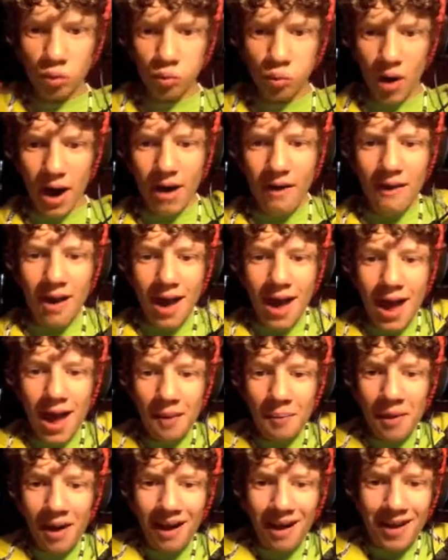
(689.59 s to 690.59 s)
Dude, where
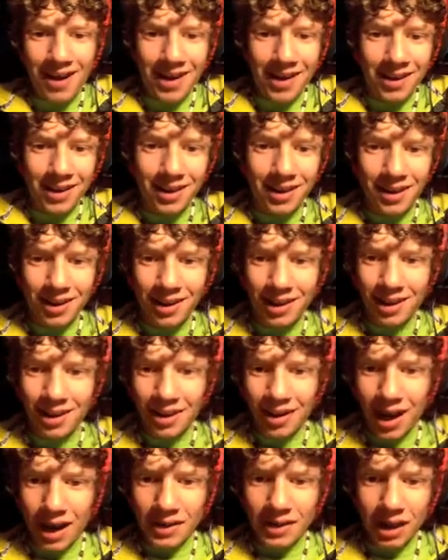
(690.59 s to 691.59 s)
am I?
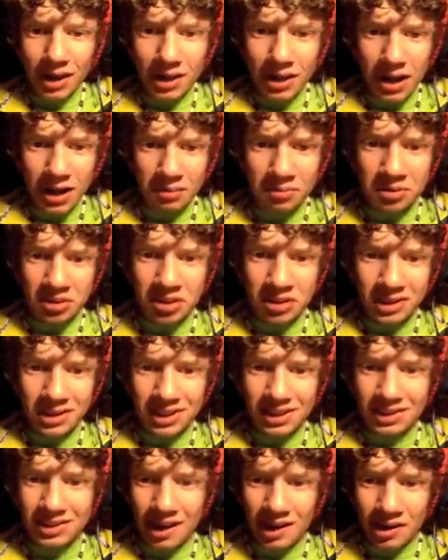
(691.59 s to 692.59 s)
I thought that I
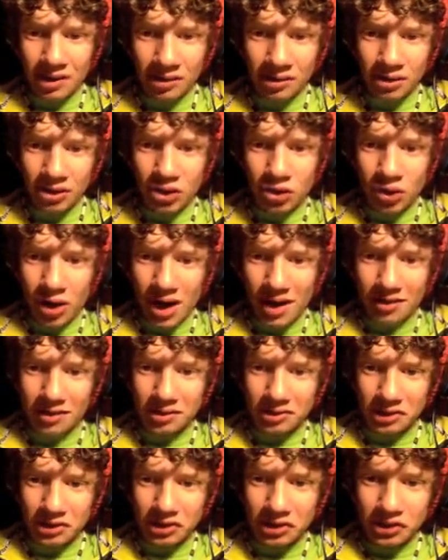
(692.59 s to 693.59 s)
was going to stay on the
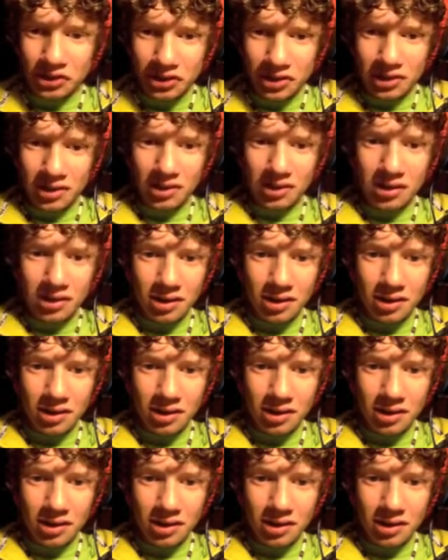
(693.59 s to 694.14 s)
trails.